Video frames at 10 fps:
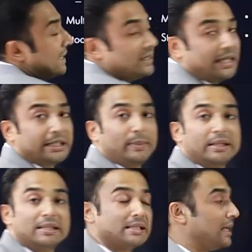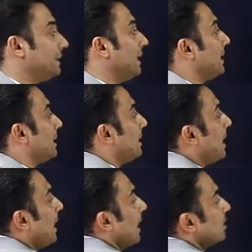10 centimeters are
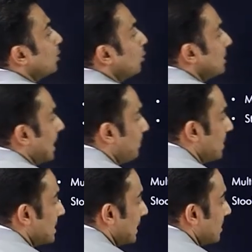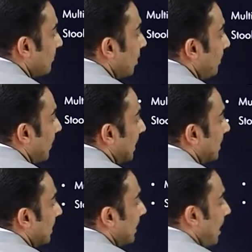taken and stool samples sent for
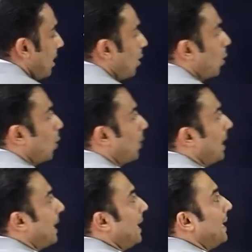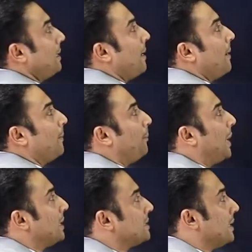bacteria, ova and
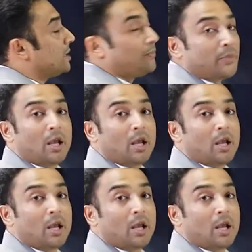parasites.